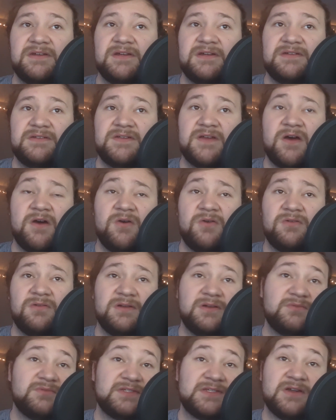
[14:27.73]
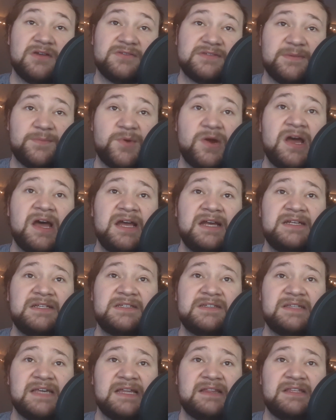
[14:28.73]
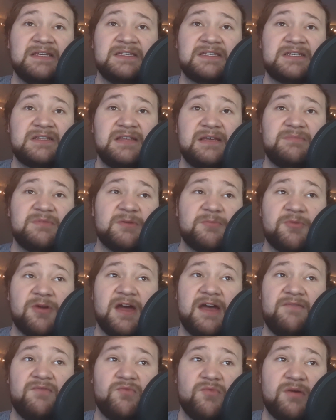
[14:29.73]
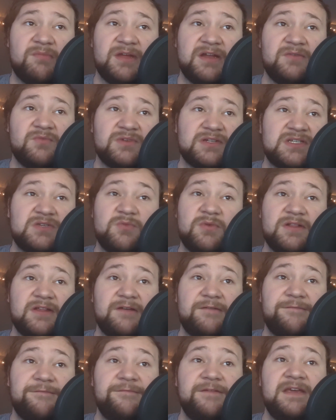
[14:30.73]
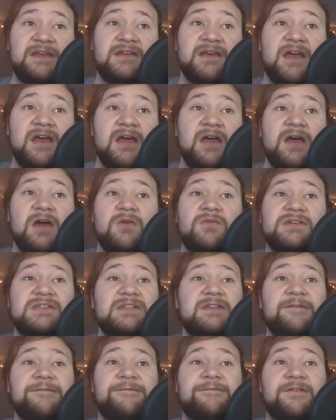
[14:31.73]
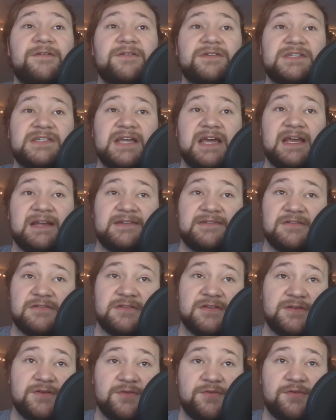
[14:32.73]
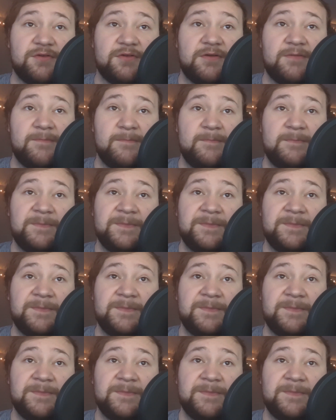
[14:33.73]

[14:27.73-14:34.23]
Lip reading: So it was no surprise that the sleep-deprived woman with swollen feet was the first to answer the door.